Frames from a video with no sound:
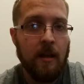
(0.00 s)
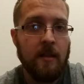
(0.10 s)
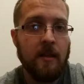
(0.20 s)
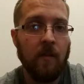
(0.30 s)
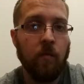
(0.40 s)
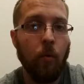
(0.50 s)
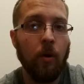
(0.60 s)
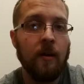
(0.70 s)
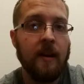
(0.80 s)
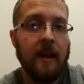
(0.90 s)

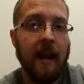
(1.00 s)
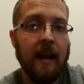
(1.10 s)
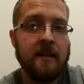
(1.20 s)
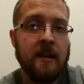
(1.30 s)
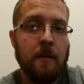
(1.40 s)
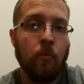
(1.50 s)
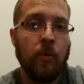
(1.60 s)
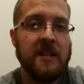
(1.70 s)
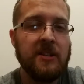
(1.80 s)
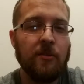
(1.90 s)
Therefore, it
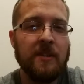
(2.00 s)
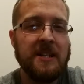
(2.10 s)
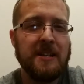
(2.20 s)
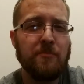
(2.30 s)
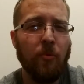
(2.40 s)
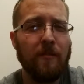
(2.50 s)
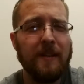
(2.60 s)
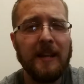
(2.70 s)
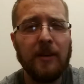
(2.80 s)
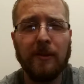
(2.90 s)
reaches more of an
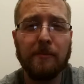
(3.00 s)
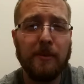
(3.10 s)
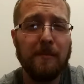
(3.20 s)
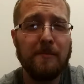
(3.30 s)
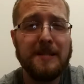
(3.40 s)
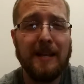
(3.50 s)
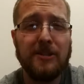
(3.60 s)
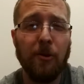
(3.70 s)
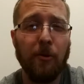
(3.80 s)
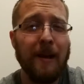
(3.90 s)
equilibrium state.
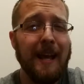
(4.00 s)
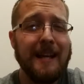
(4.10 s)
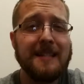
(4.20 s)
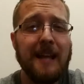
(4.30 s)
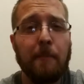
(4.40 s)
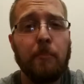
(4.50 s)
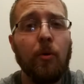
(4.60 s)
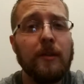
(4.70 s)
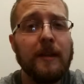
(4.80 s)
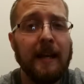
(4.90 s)
So it's not
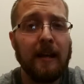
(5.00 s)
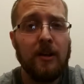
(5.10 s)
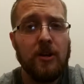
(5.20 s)
pulling